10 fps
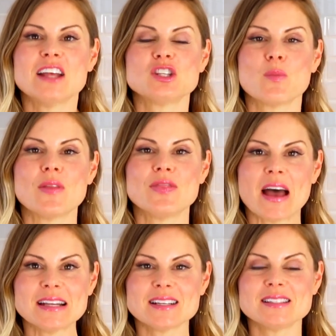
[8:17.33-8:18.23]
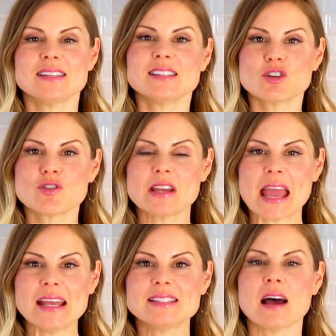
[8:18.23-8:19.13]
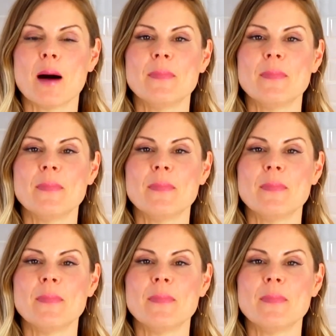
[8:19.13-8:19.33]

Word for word: And so what that does is it creates